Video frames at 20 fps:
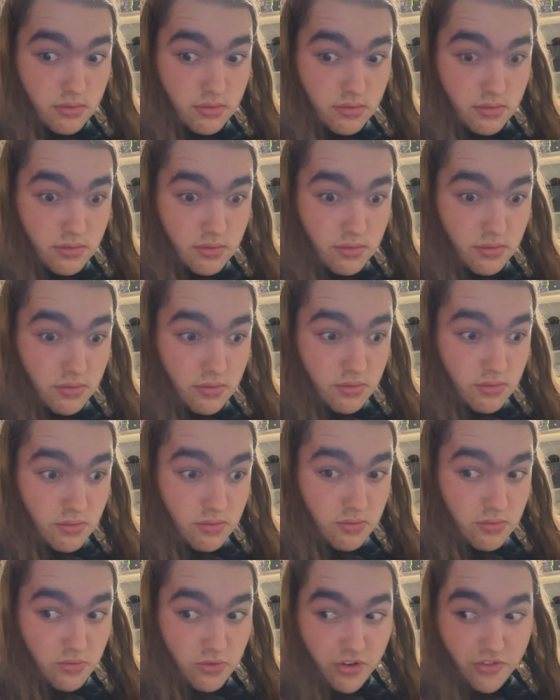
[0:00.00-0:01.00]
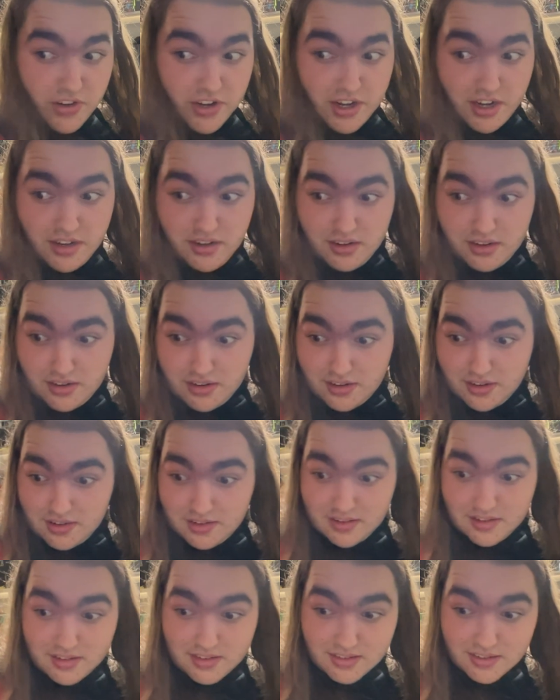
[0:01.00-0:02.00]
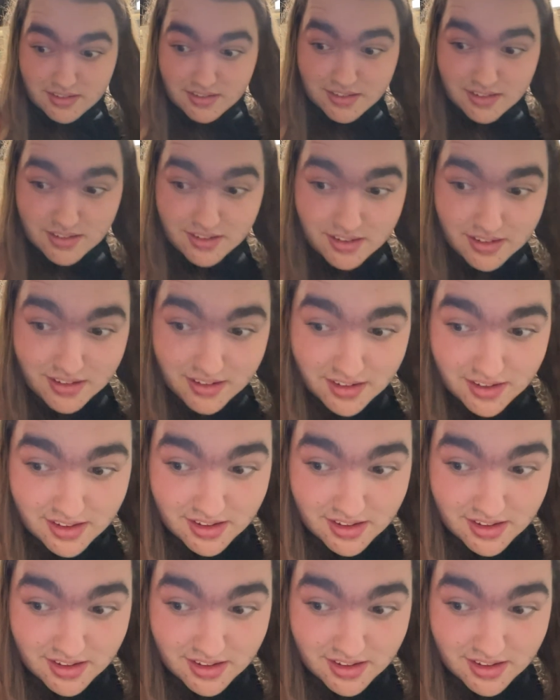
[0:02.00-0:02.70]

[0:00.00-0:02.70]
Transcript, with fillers: parked. What have I done? The way you park.